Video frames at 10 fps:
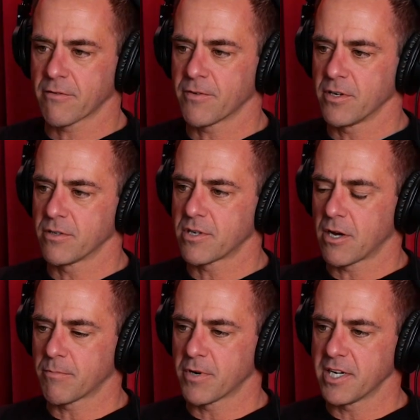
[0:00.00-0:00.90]
a few
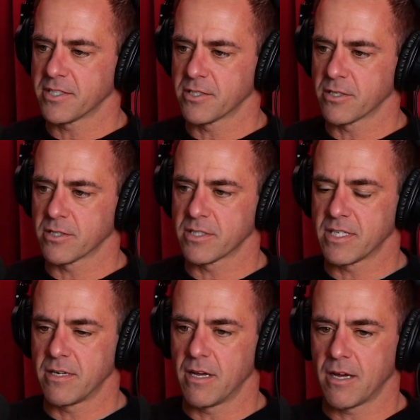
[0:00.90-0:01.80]
top racers,
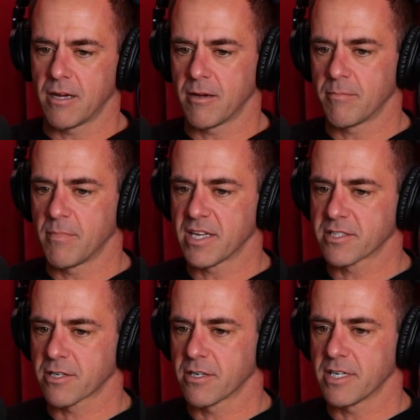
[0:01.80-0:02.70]

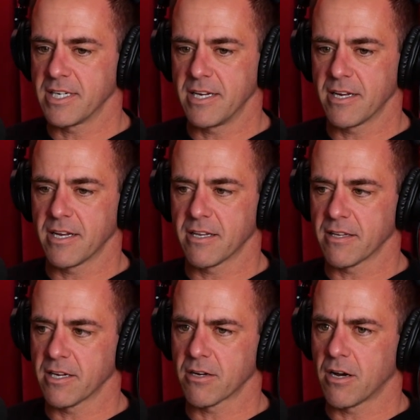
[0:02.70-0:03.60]
Metzger, Deegan,
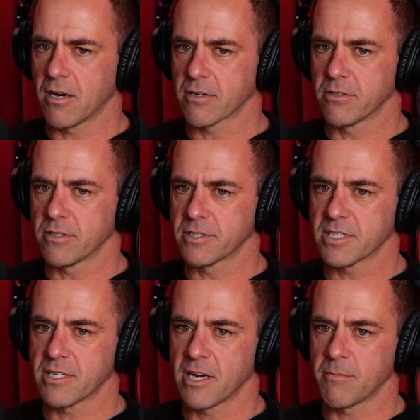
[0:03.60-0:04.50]
Linkoggle,
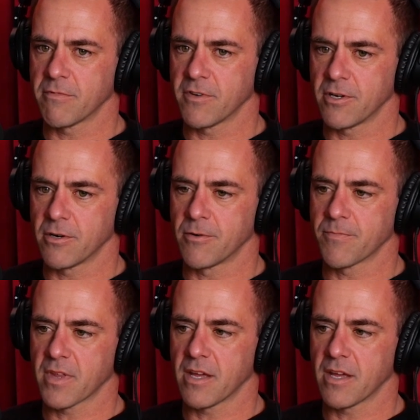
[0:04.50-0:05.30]
just to name a few,